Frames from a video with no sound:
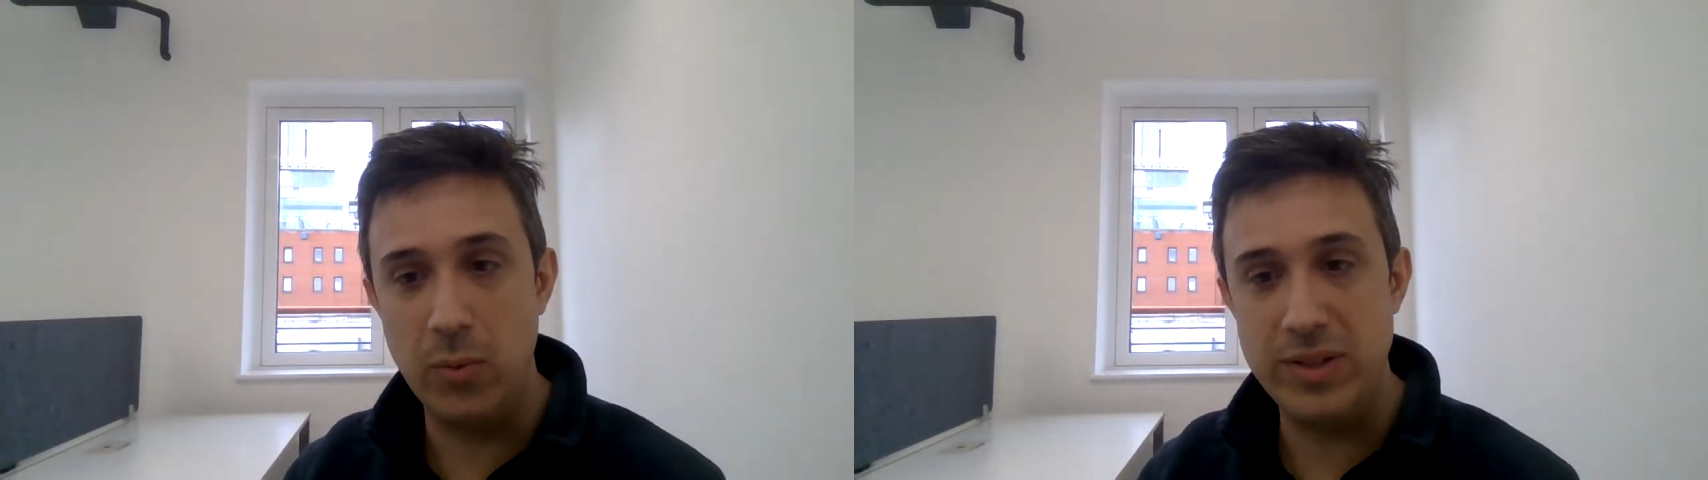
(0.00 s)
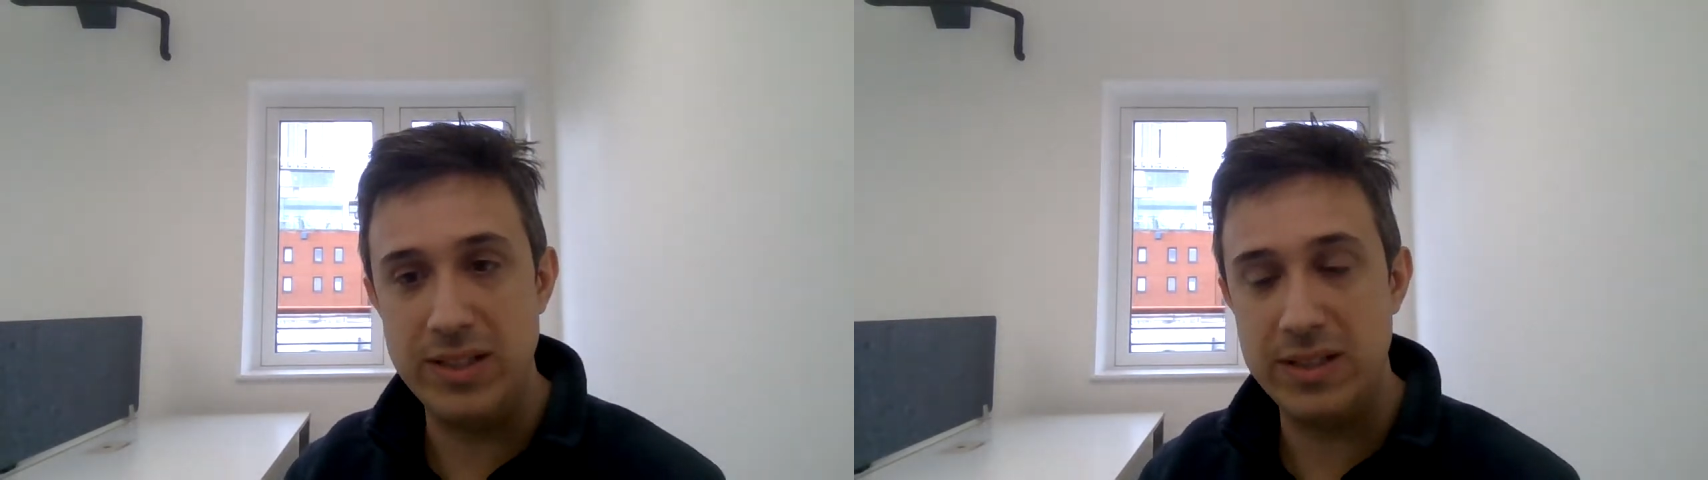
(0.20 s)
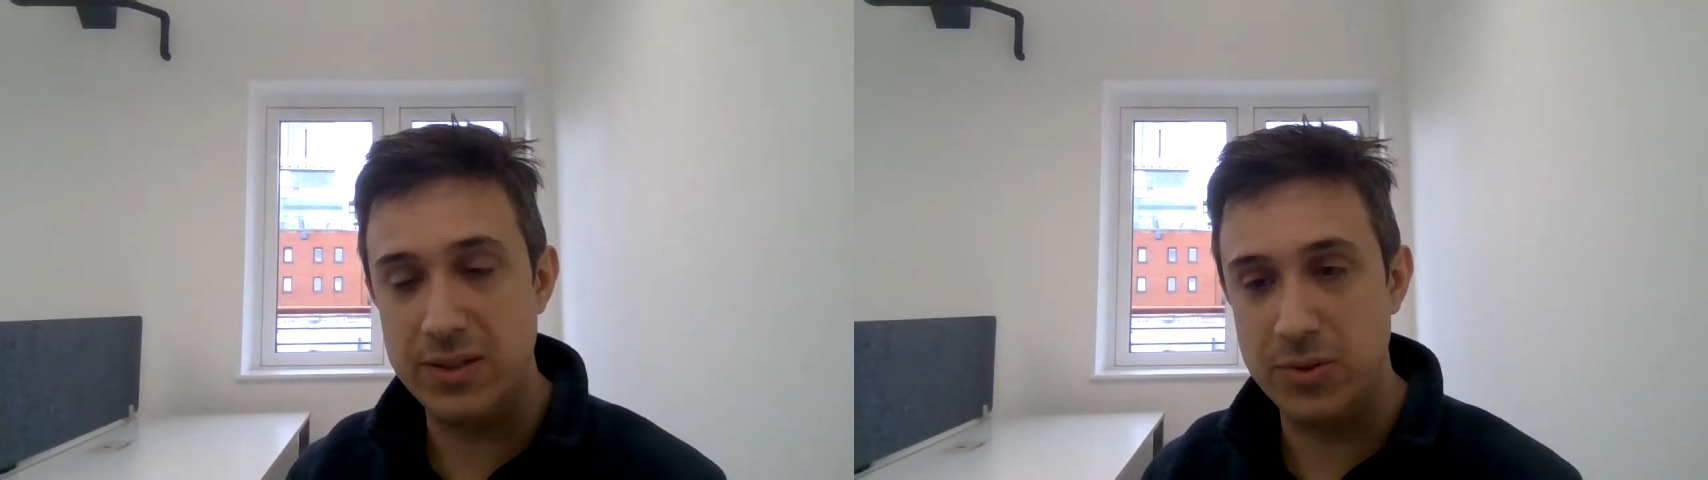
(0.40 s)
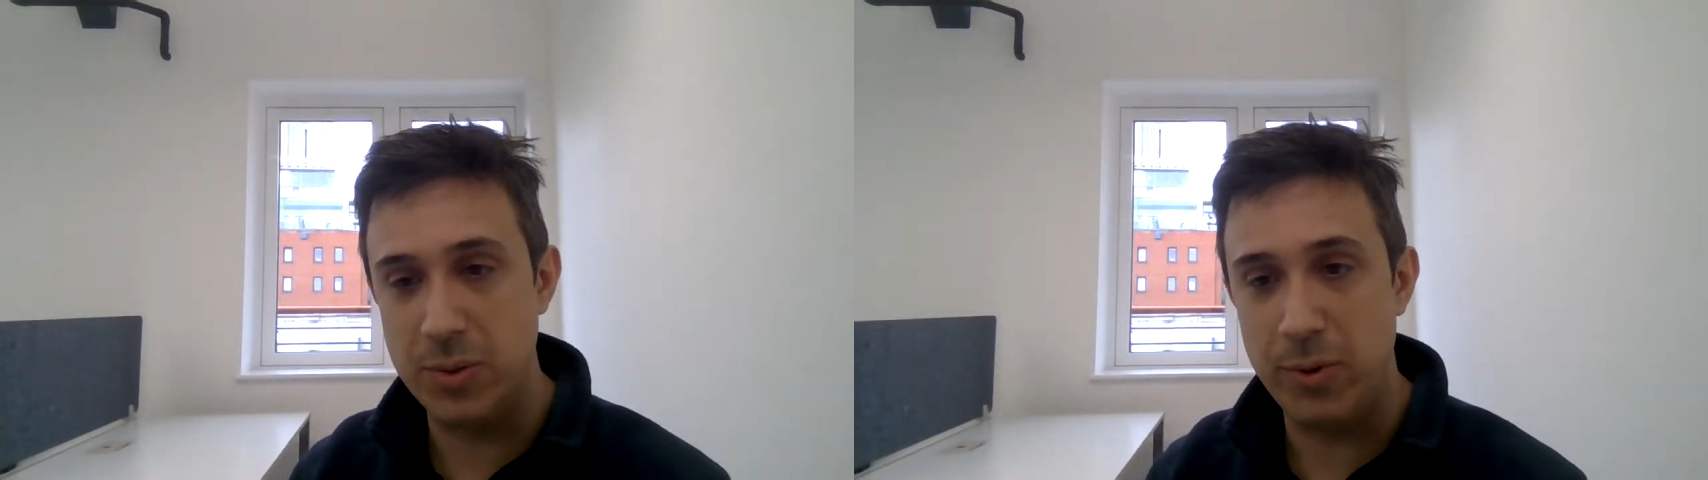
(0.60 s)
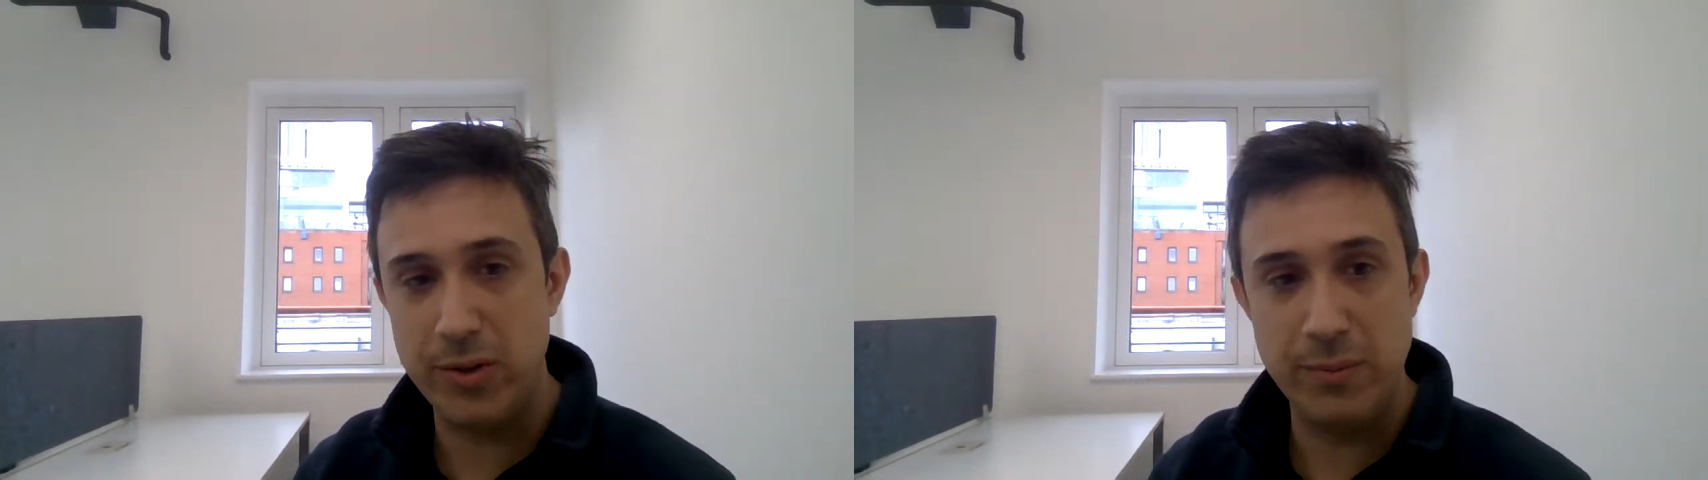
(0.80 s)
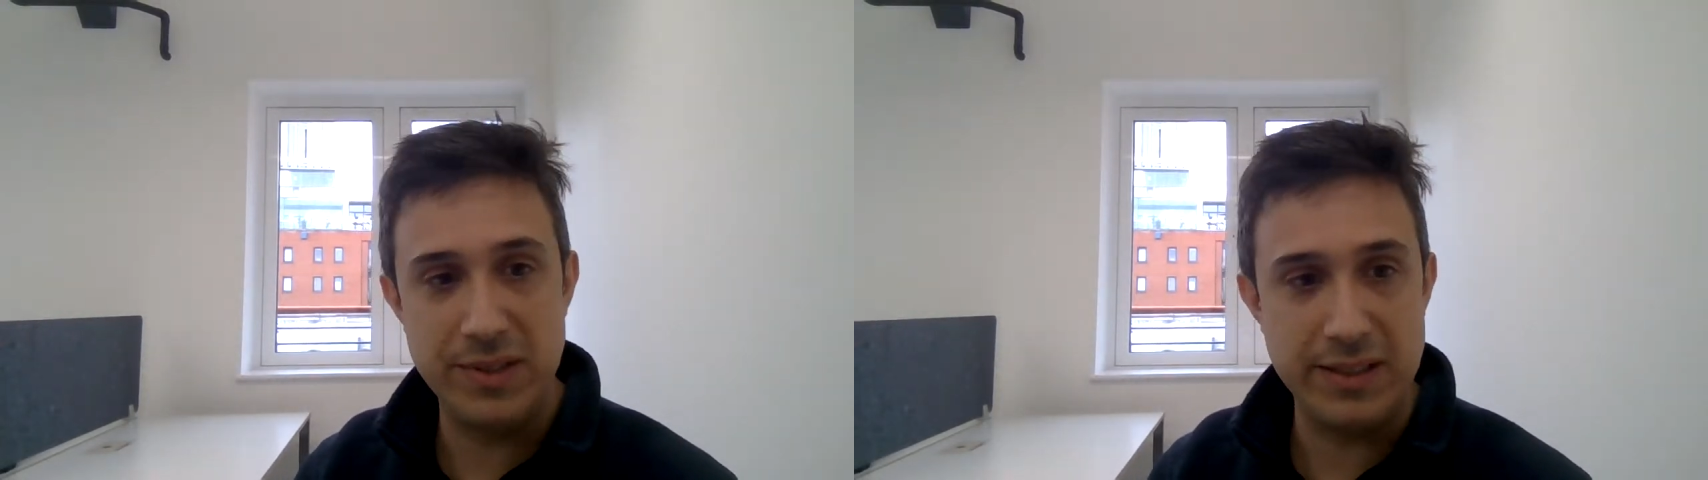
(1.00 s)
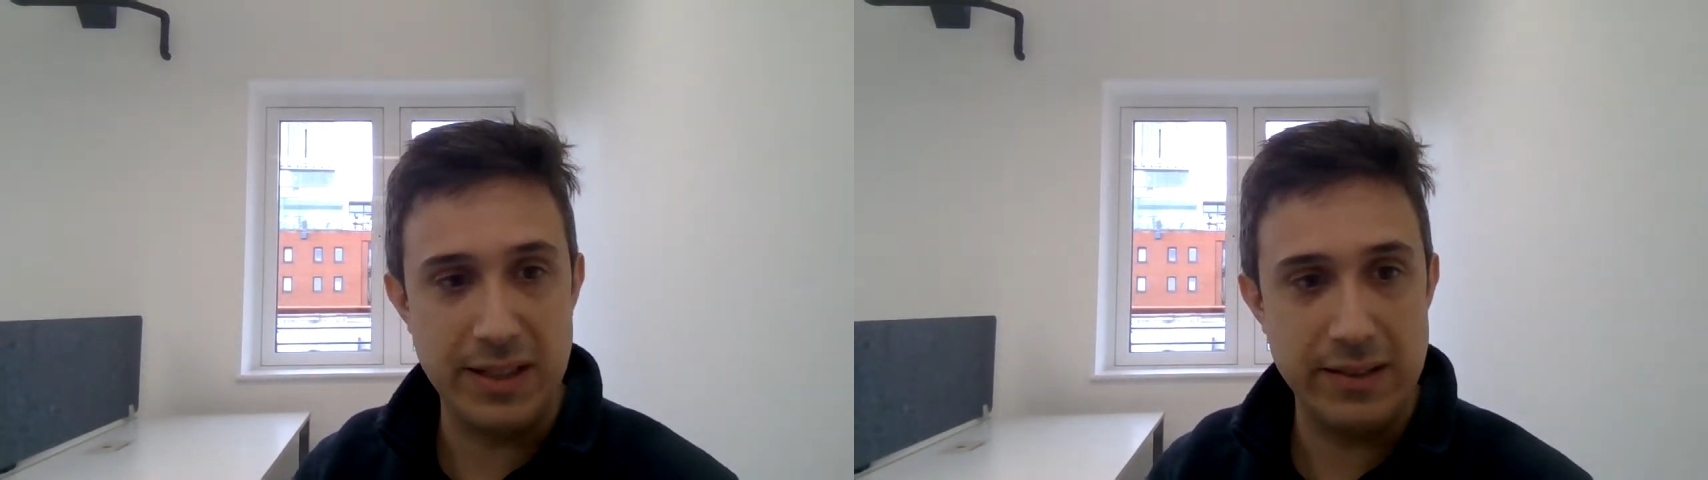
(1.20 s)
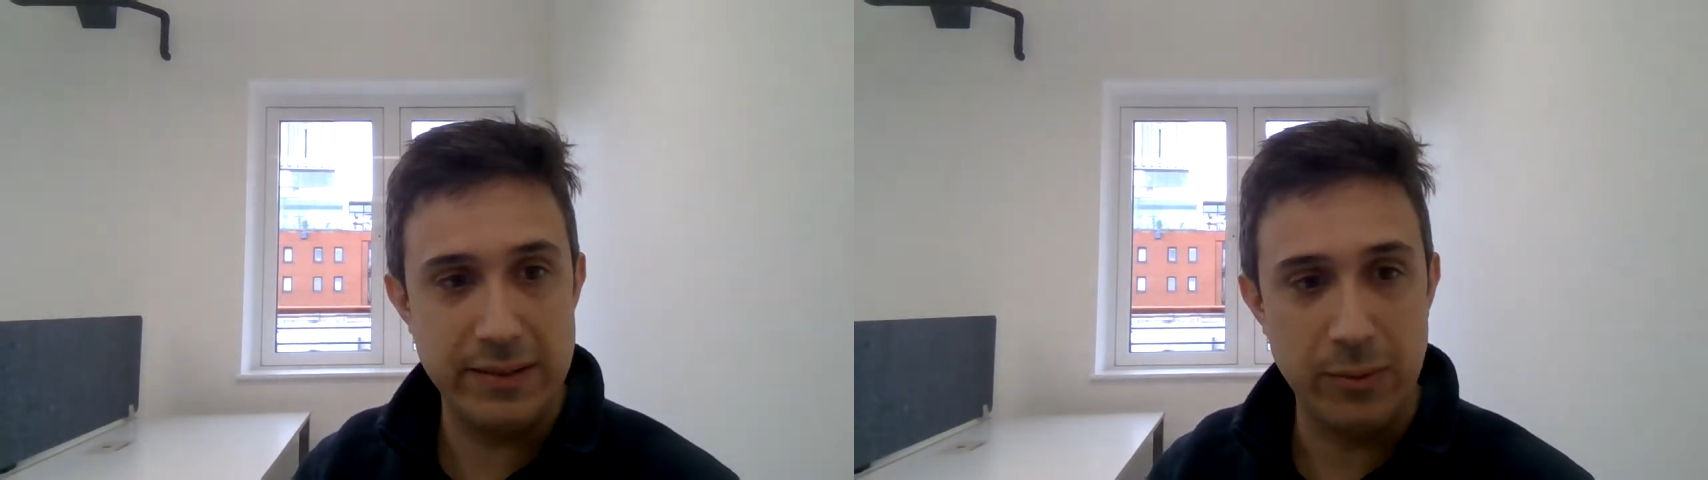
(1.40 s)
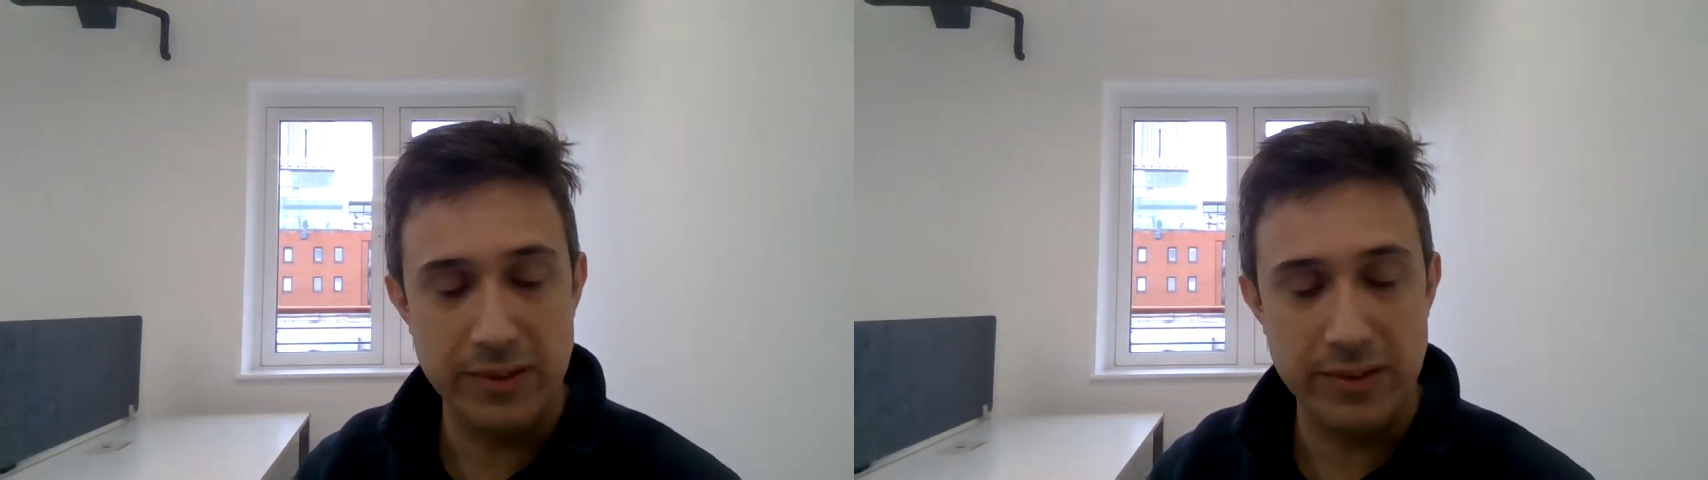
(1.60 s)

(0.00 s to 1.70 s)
within Tezos apart from CTES?